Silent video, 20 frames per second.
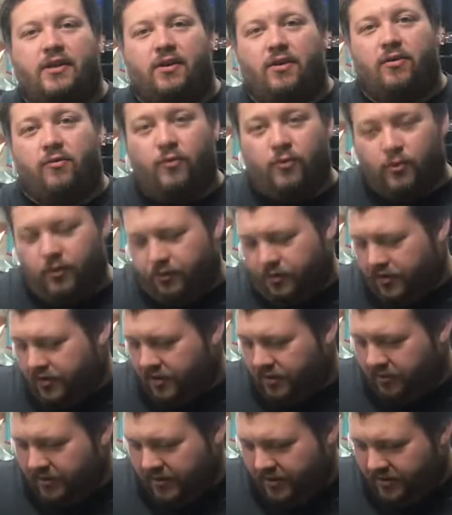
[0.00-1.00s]
to go over what we're
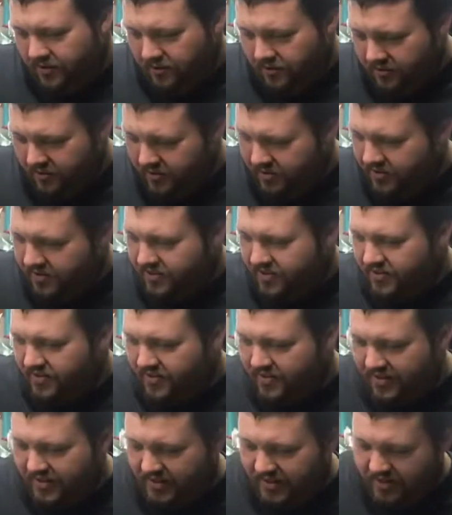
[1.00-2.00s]
going to be doing to this
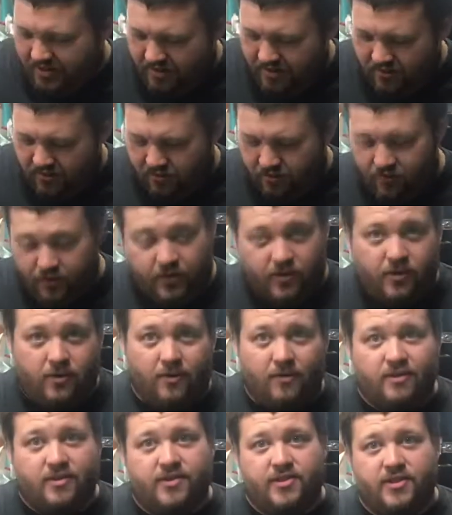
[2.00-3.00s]
thing over the
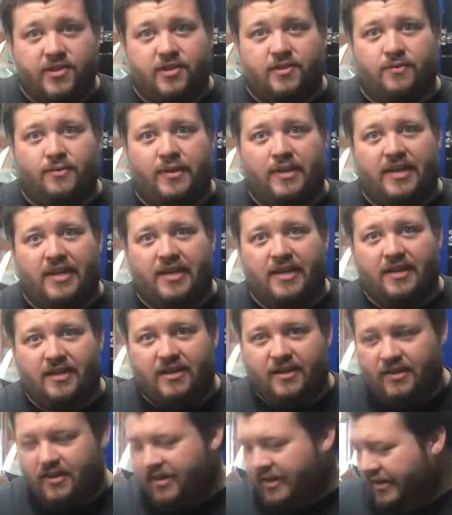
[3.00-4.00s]
course of this
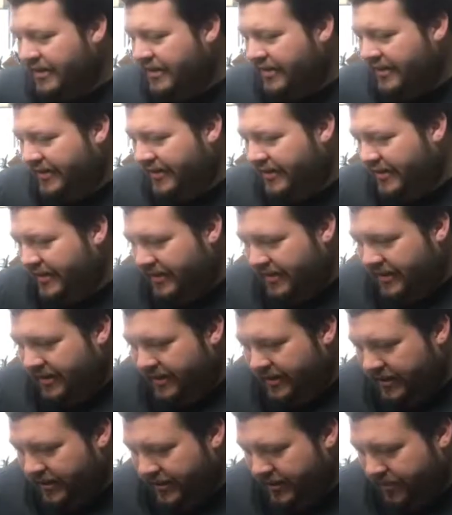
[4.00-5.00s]
weekend.
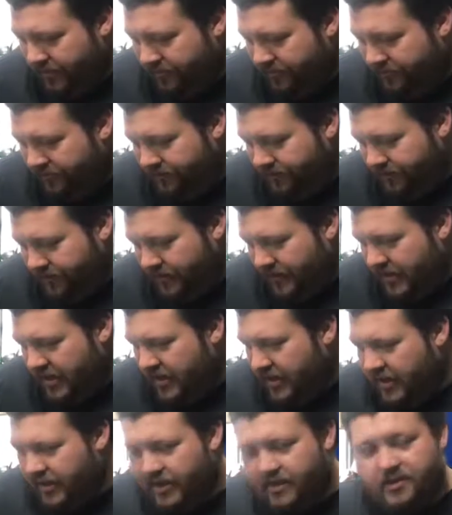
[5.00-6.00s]
I
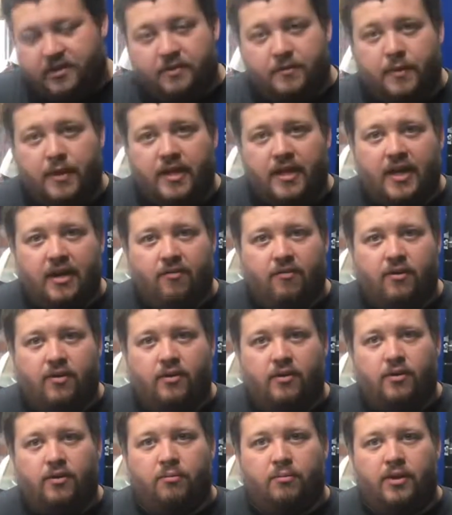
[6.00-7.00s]
guess he's been having a
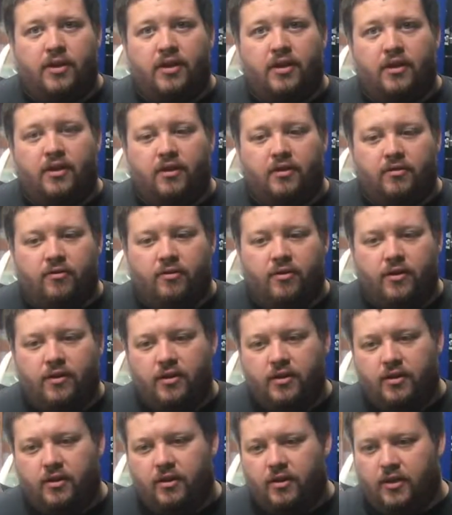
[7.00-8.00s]
little bit of
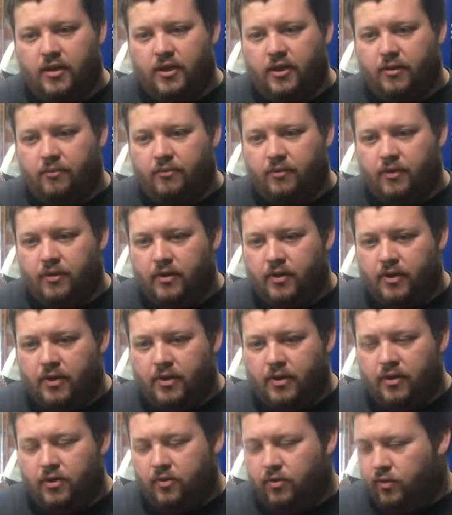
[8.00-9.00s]

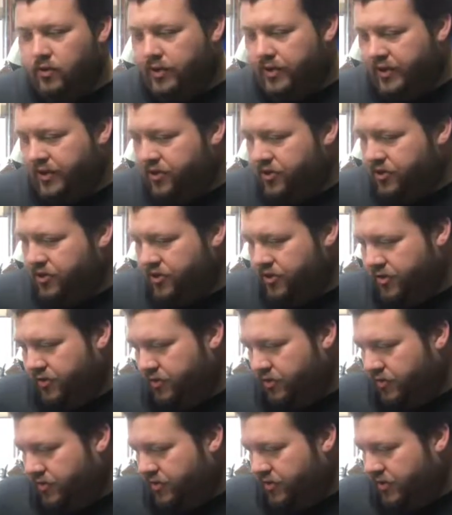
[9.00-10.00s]
cooling
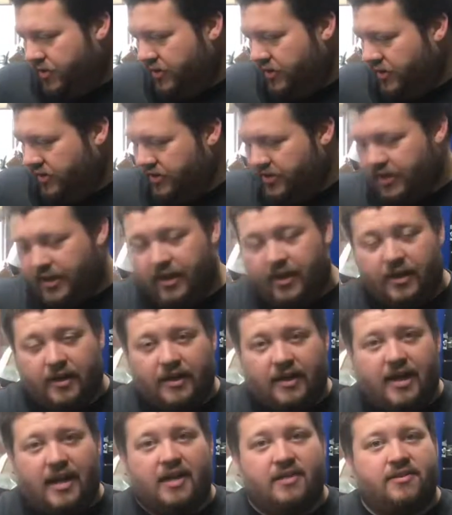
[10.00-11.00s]
issues. It's got a
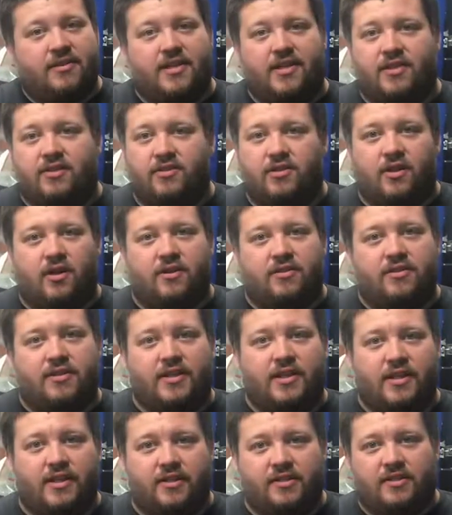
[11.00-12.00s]
nasty exhaust
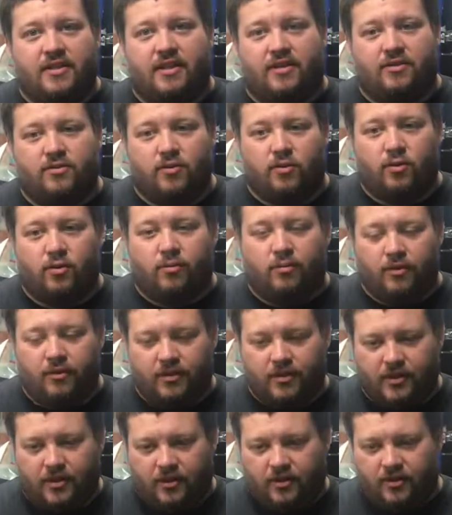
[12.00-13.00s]
leak. It sounds horrible
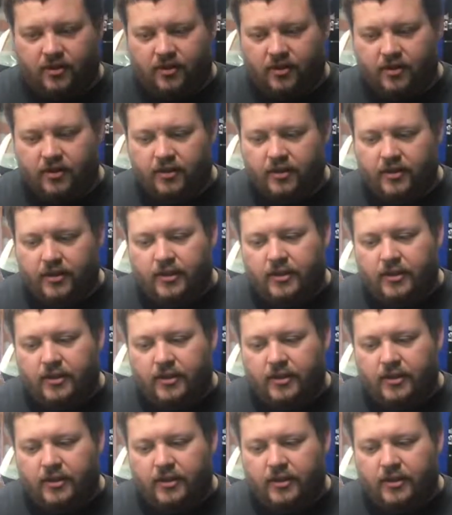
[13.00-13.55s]
in the car.